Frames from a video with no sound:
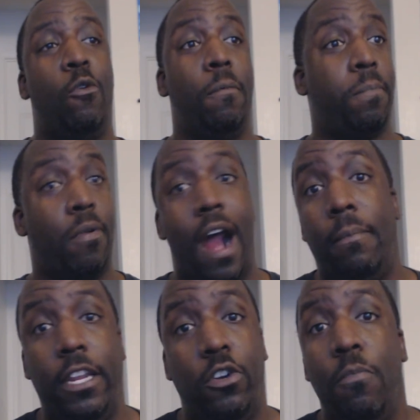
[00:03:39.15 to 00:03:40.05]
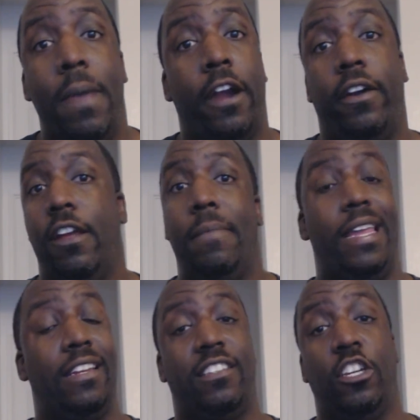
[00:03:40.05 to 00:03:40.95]
that would probably do better than
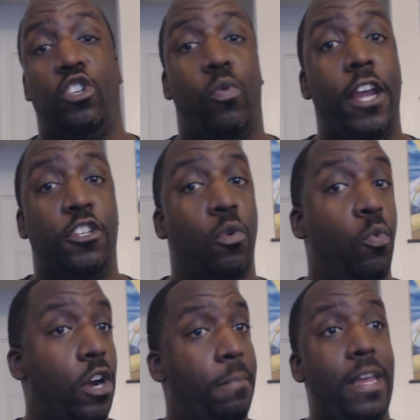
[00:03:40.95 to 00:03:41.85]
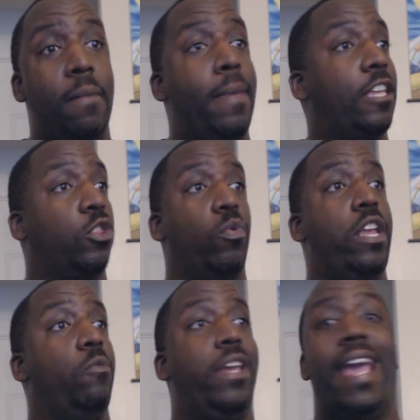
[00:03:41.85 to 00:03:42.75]
them in this situation would be the big
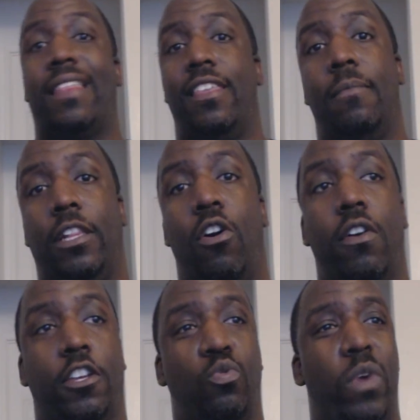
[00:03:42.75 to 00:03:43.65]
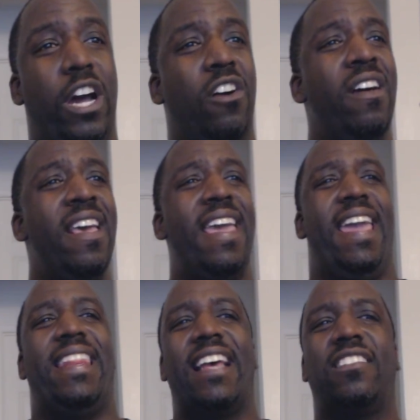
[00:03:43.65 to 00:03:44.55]
three, and we got them along as well.
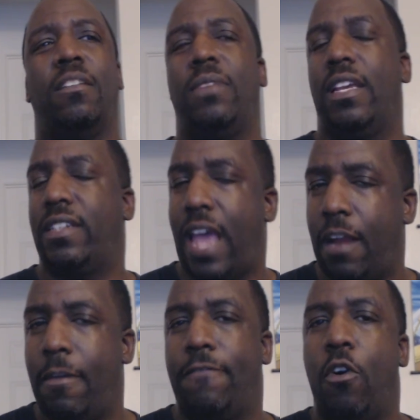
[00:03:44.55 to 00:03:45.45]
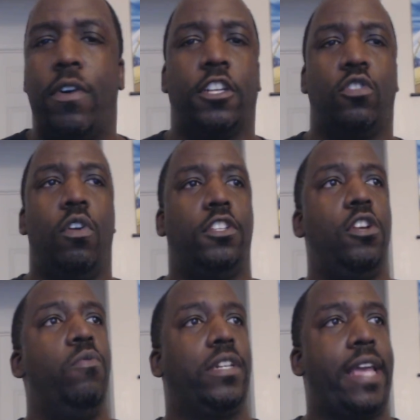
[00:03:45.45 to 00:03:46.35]
And that's something that's kind of been focused on
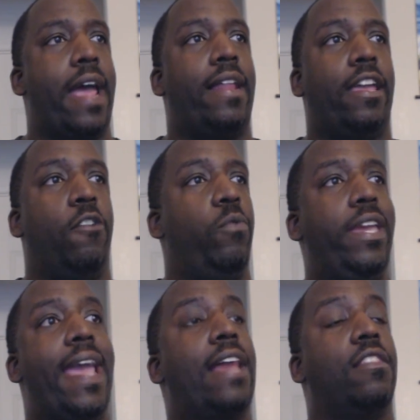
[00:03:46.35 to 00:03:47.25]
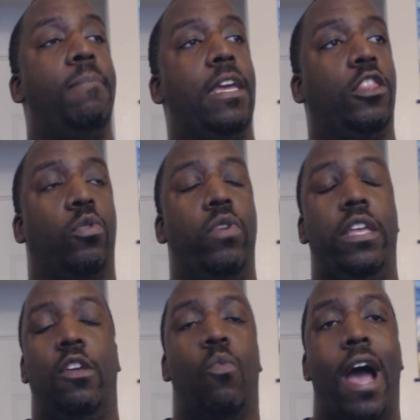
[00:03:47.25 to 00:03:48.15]
too. It's kind of like, if we got the big
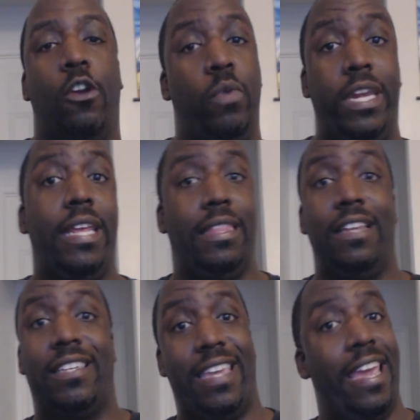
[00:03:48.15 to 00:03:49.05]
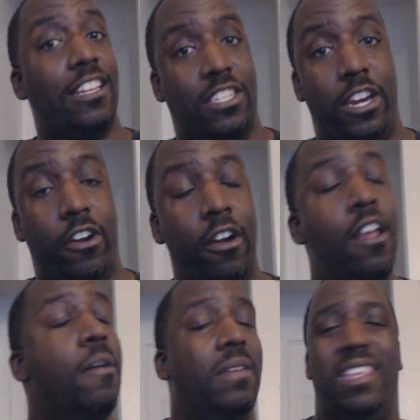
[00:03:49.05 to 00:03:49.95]
three, then why do we need these kids here?
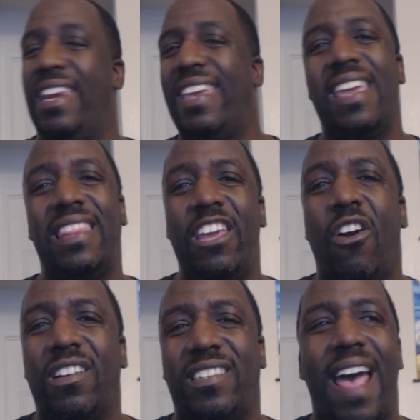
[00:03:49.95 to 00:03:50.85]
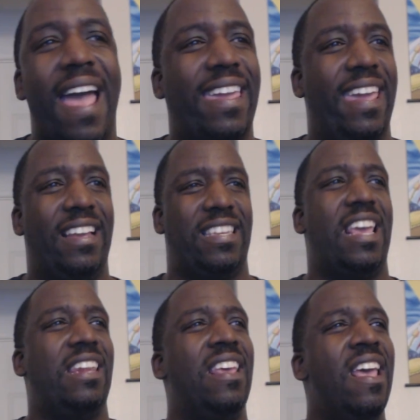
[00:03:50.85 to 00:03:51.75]
But then again, they are sidekicks.
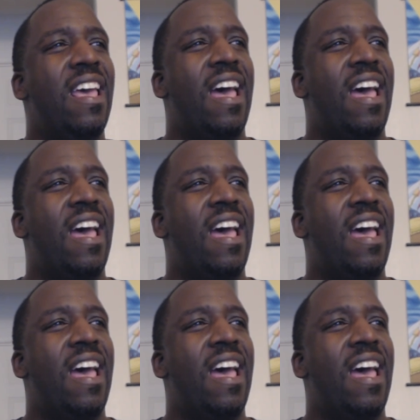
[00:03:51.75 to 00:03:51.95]
And